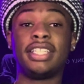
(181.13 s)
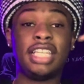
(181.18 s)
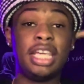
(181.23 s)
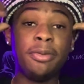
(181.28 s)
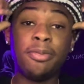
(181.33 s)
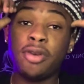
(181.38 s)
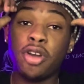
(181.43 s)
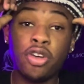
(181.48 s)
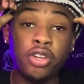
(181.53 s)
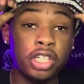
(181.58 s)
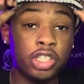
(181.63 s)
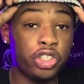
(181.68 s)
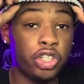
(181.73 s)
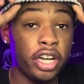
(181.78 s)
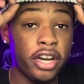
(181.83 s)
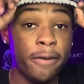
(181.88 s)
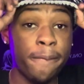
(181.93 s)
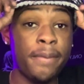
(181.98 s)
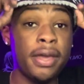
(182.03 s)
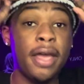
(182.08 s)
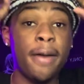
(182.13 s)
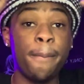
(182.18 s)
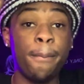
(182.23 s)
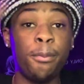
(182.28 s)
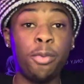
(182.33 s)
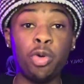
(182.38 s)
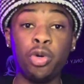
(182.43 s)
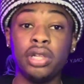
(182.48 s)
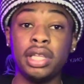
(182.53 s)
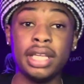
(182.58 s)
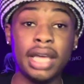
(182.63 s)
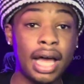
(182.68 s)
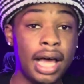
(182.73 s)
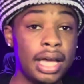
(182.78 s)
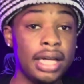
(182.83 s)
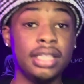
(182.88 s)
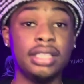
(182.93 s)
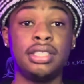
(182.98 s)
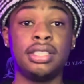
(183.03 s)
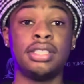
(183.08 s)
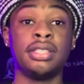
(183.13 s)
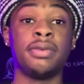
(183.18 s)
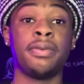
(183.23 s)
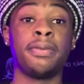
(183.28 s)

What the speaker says: keep it on the trend of being brutally honest.